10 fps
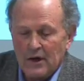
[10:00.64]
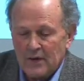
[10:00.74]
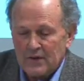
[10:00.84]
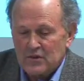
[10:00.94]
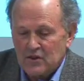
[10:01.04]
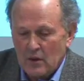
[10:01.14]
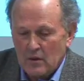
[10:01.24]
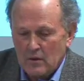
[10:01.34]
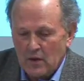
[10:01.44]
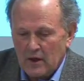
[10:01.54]
And
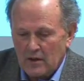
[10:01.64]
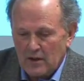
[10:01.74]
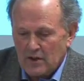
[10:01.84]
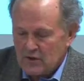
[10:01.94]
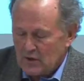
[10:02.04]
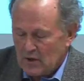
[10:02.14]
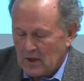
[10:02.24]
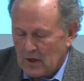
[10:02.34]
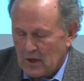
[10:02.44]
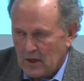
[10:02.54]
so in this
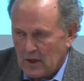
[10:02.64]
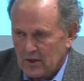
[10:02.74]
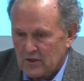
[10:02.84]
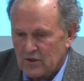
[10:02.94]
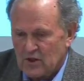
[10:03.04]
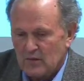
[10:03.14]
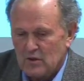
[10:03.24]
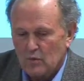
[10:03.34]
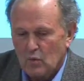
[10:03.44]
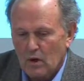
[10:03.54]

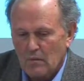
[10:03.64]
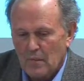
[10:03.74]
conception, what